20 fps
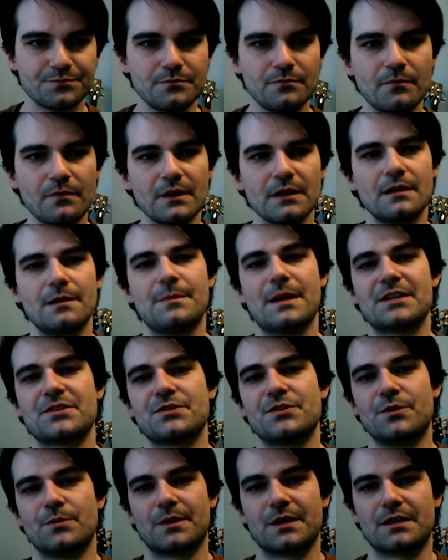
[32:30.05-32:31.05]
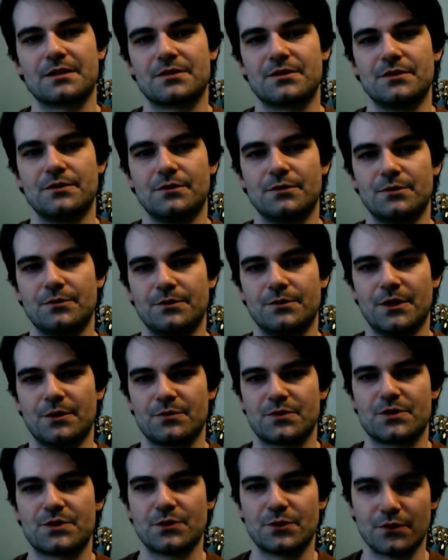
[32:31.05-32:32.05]
imagine you wanted to, you know,
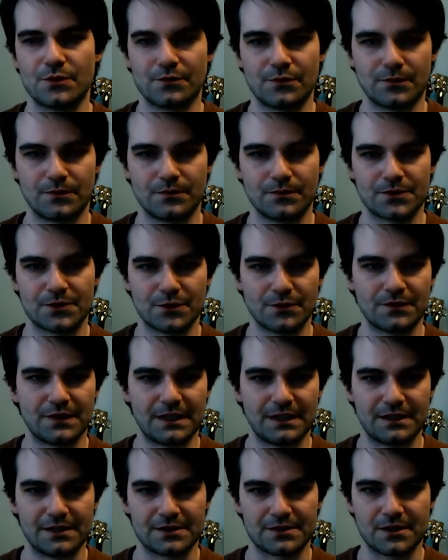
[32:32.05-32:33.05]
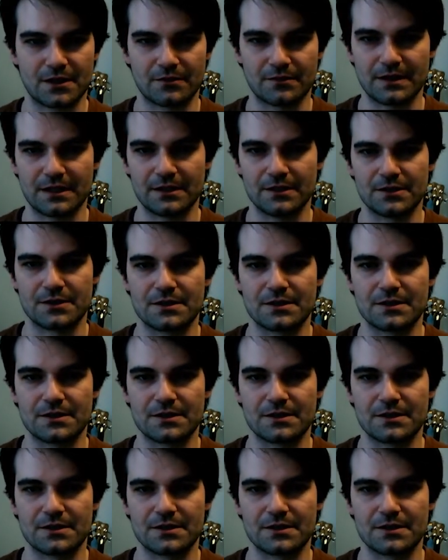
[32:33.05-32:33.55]
survey songwriters.